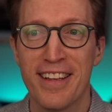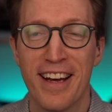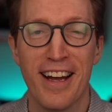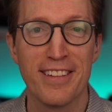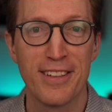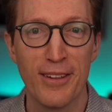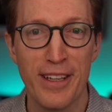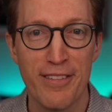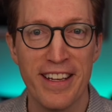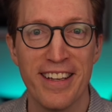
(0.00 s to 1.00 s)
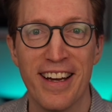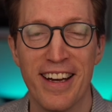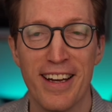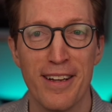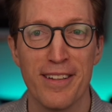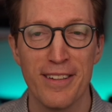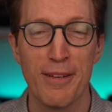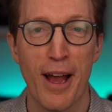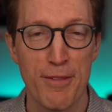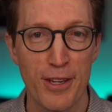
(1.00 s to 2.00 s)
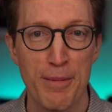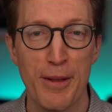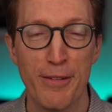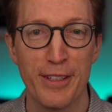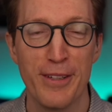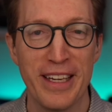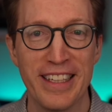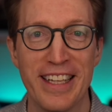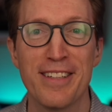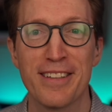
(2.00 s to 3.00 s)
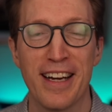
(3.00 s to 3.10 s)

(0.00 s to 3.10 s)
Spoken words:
to go live in, I'm sure, beautiful New England.